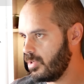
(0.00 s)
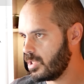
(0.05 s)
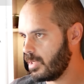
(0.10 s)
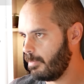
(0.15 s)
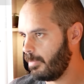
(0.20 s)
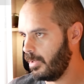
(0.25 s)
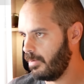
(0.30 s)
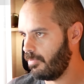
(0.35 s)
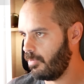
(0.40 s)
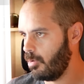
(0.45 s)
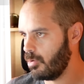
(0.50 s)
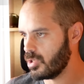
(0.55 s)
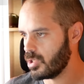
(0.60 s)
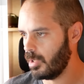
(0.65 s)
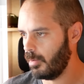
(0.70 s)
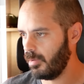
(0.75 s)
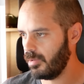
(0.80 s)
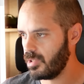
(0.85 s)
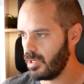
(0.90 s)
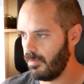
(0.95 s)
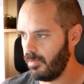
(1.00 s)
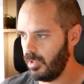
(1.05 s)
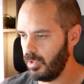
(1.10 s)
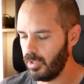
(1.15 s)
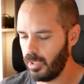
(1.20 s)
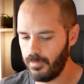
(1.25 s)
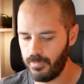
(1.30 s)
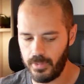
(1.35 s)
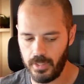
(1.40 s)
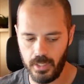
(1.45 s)
we jump into Photoshop, let's have a
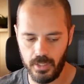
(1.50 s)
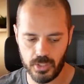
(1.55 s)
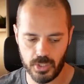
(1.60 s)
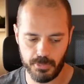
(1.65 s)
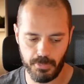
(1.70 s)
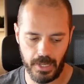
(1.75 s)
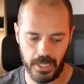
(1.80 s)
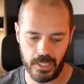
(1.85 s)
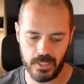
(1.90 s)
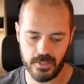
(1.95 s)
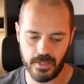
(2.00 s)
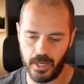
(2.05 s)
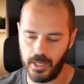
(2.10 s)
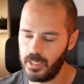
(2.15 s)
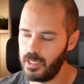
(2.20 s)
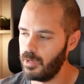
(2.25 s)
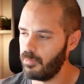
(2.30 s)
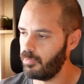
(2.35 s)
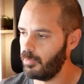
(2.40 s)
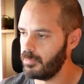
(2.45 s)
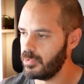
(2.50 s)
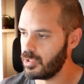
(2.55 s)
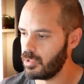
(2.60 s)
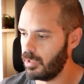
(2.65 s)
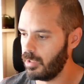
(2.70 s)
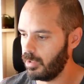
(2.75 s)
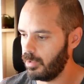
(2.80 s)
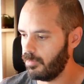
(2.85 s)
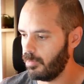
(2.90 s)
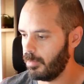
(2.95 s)
look at the spec and tech here from this
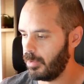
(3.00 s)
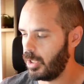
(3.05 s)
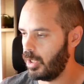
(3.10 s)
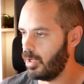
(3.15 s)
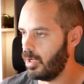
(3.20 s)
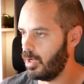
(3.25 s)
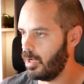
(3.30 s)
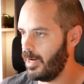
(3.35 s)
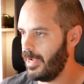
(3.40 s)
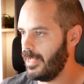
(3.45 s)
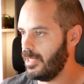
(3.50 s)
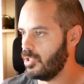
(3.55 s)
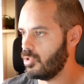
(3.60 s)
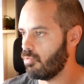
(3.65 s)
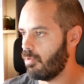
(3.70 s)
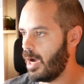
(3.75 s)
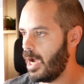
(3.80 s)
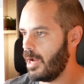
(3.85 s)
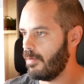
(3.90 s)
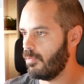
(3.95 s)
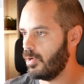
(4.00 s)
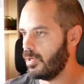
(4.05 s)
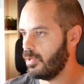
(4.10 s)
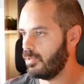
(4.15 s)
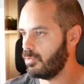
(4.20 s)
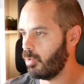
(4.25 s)
article from Car and Driver.